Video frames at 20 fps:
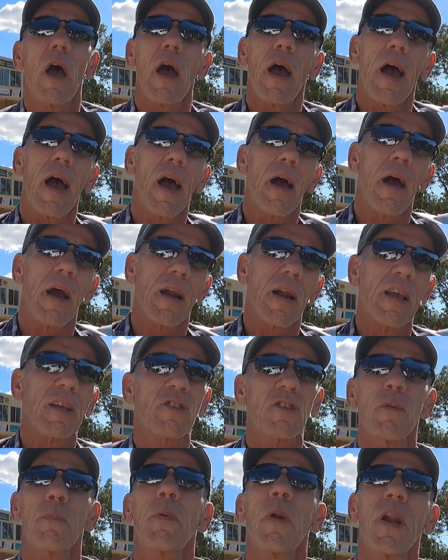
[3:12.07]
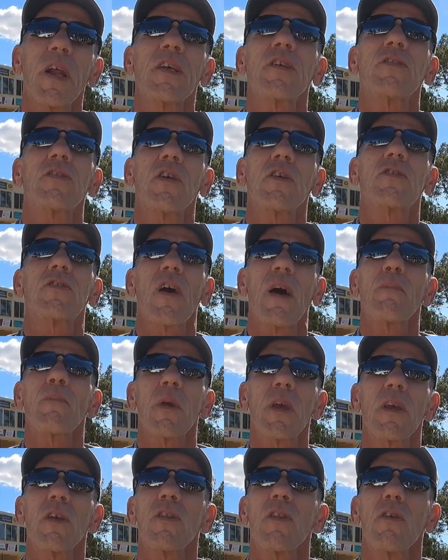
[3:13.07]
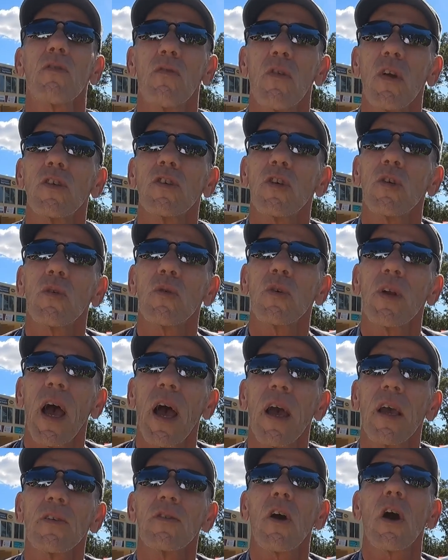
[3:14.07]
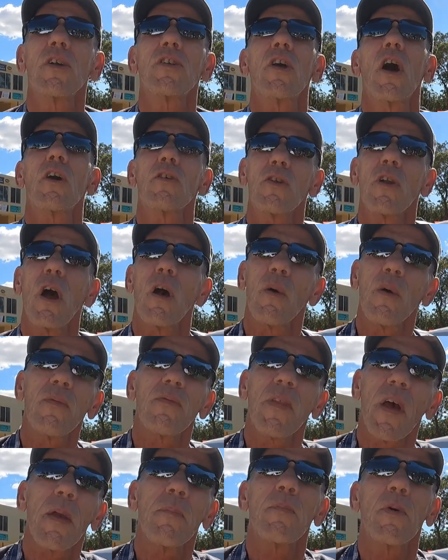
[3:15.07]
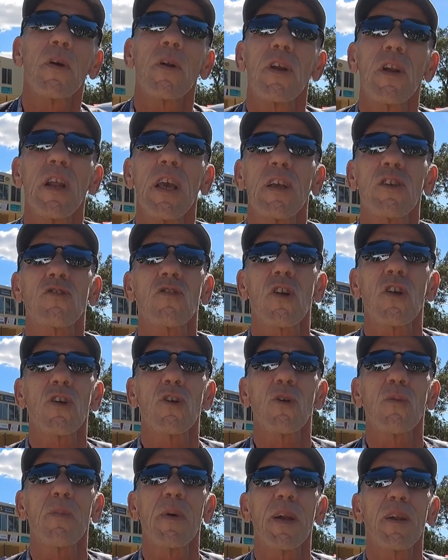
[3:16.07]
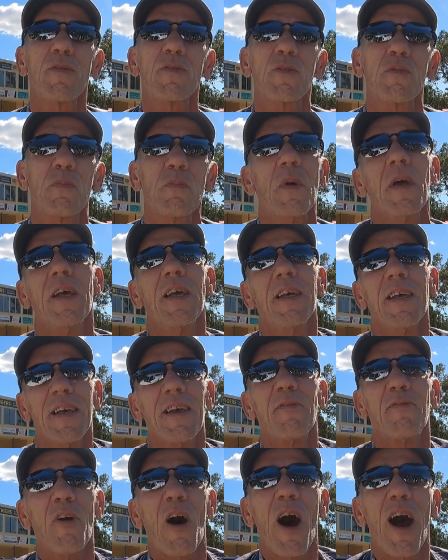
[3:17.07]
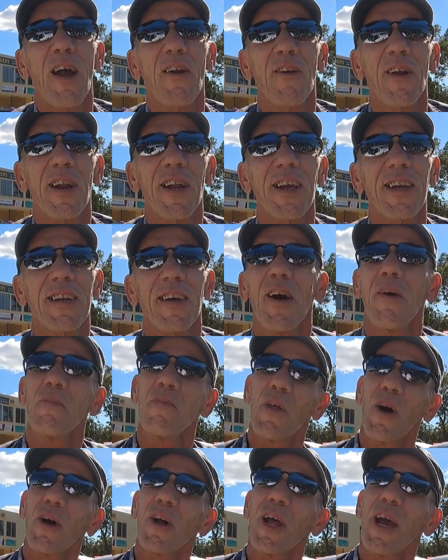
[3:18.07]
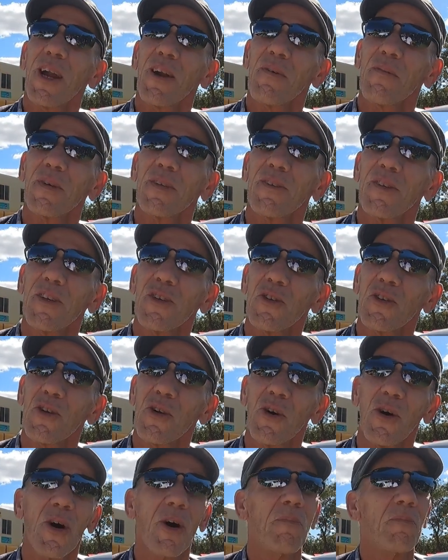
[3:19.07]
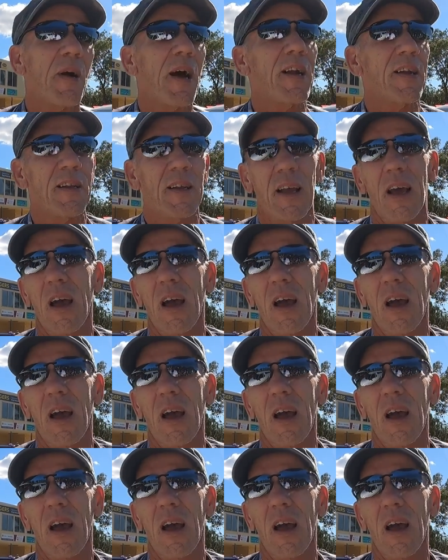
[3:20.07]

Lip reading: Unless the police did something in the original days, I don't know if they put an extra little bit of fire in it. I'm not 100% sure, but